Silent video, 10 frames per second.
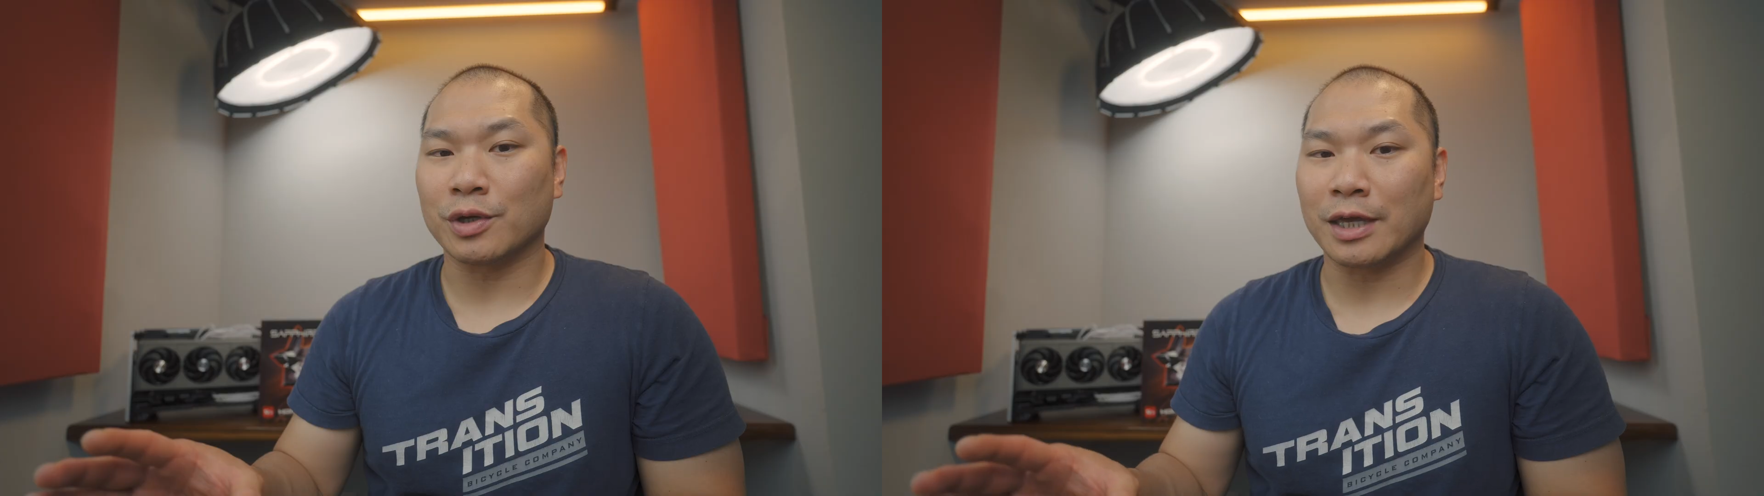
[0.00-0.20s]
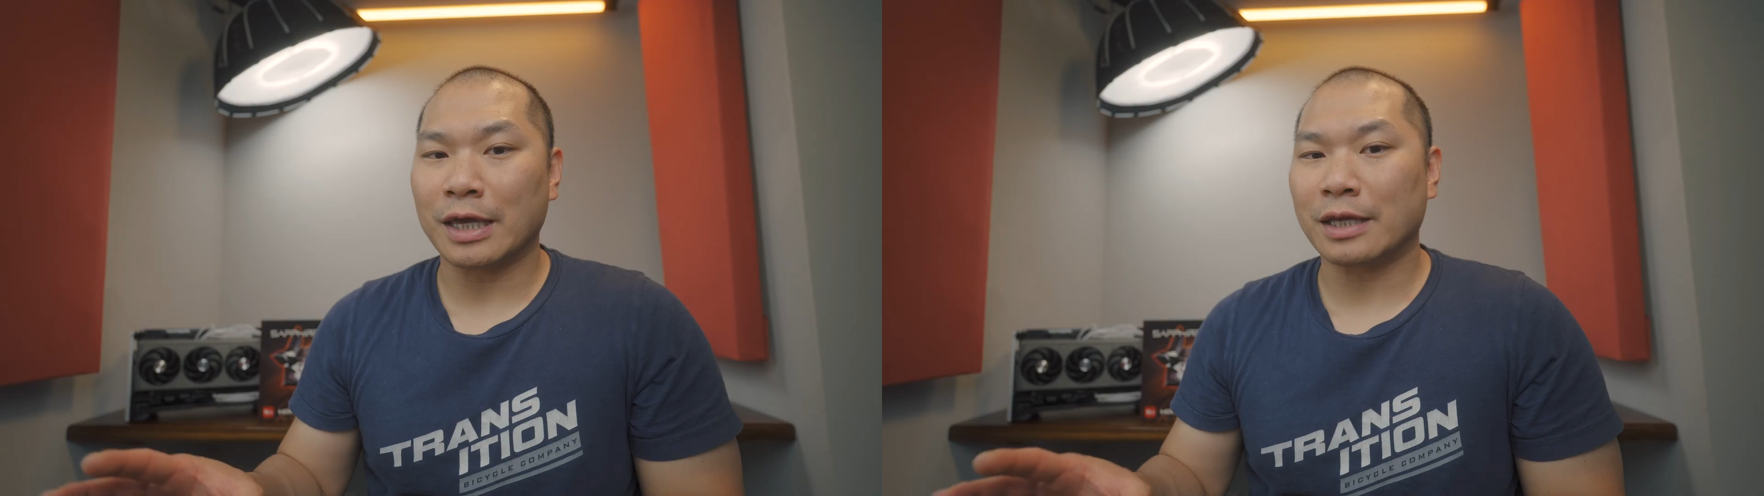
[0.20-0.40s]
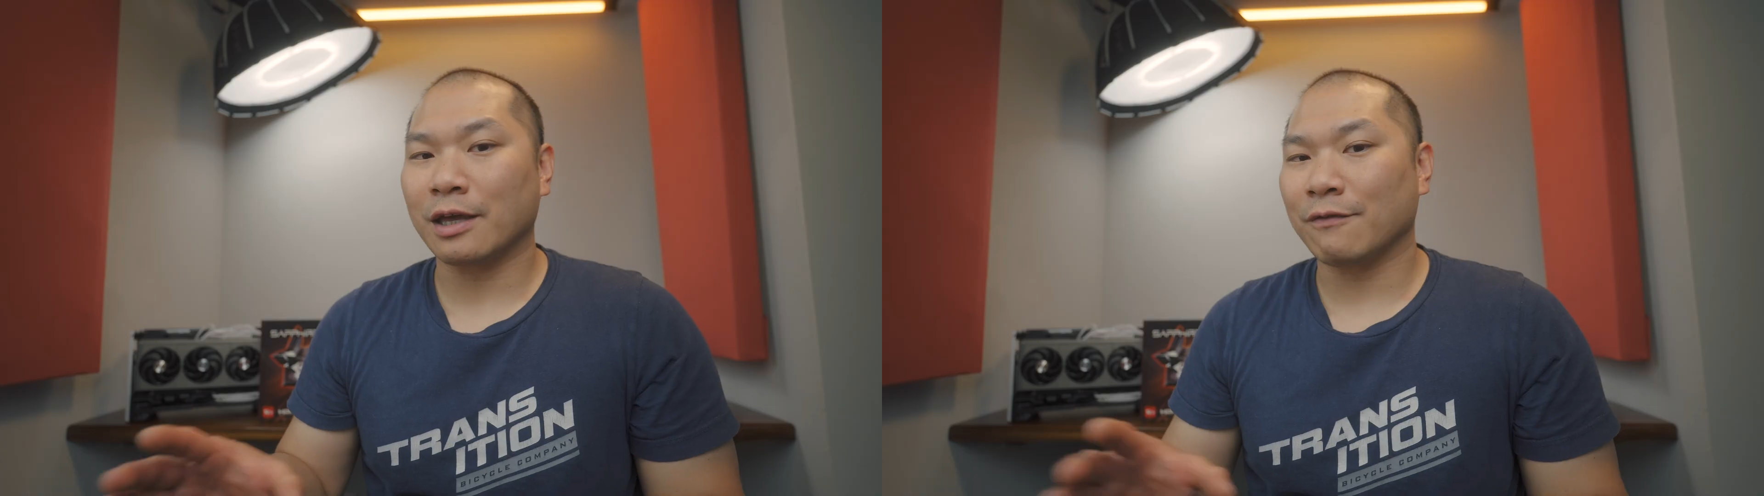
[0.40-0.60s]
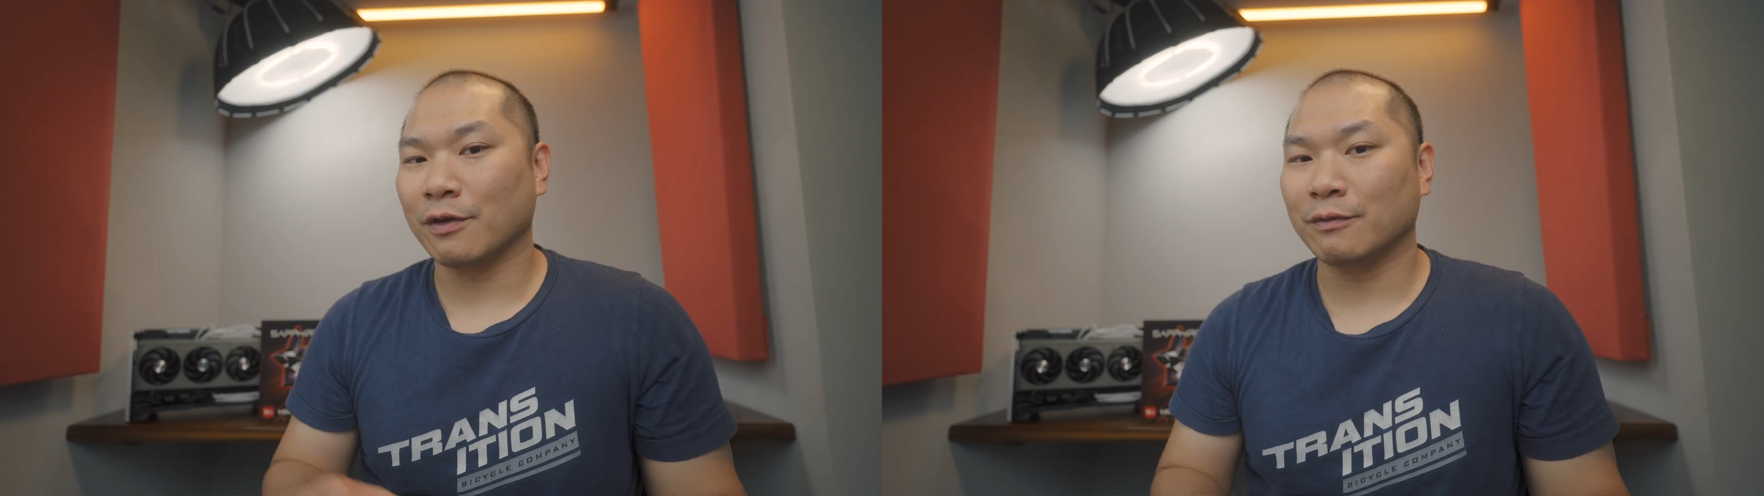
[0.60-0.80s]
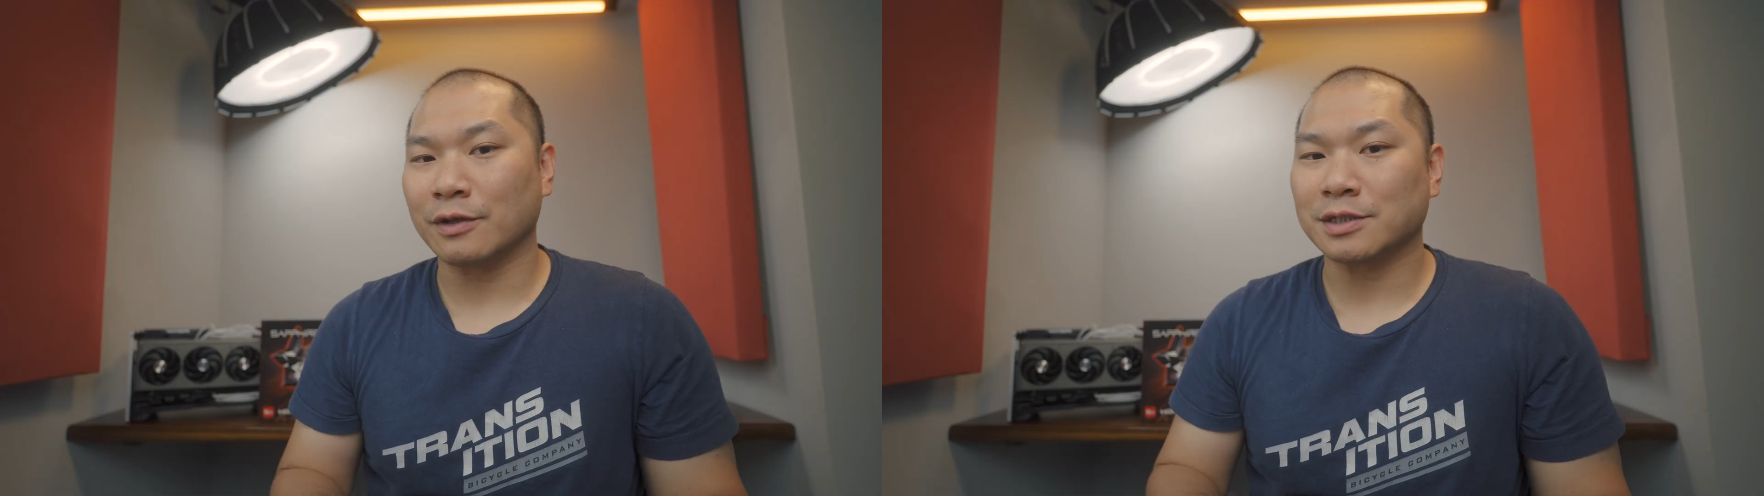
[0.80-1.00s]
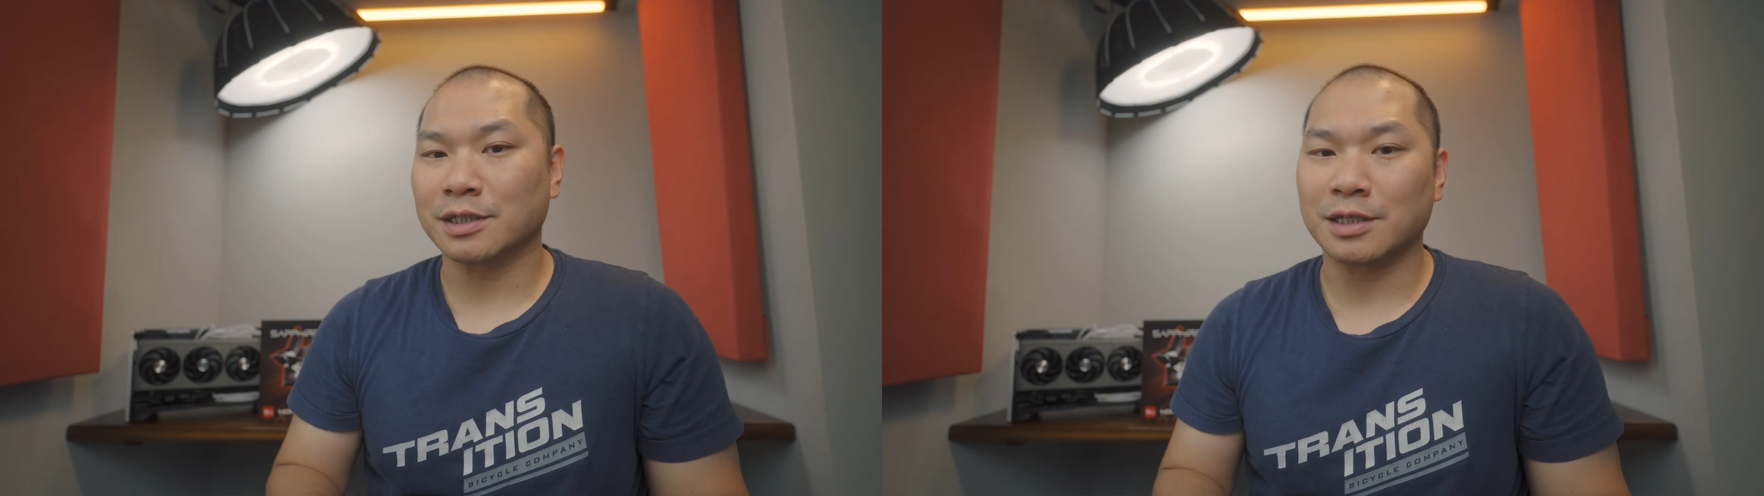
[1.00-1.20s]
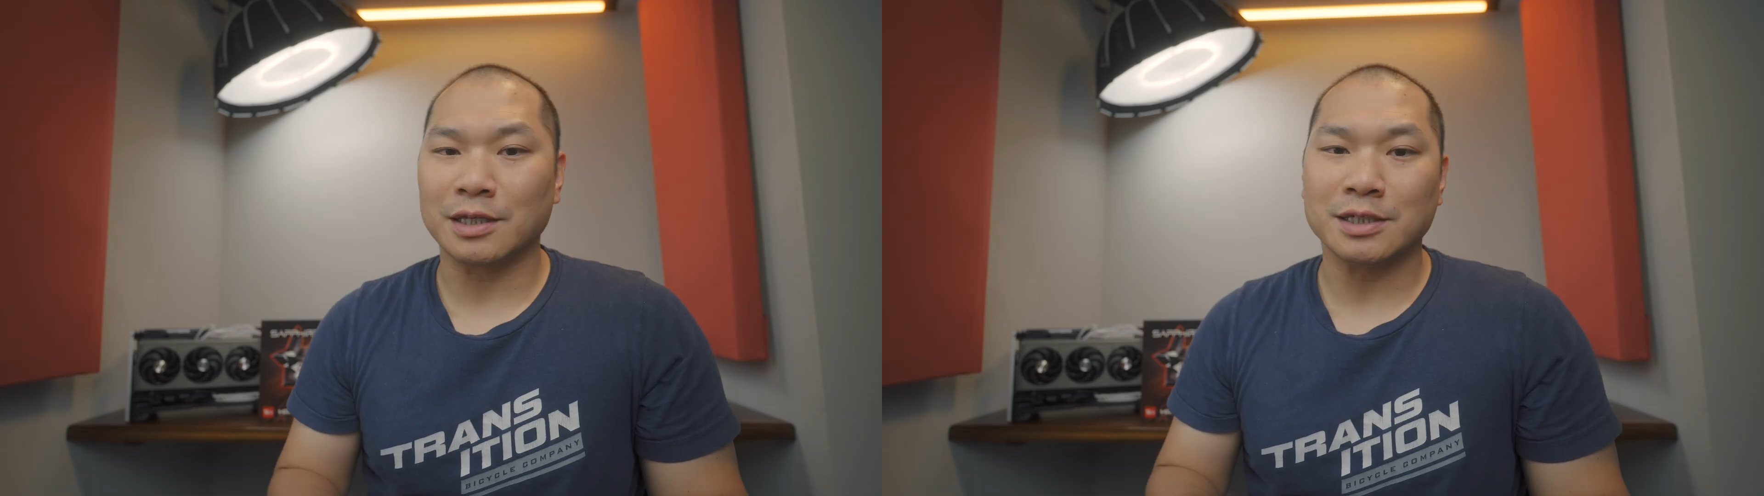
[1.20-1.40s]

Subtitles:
can get a 5060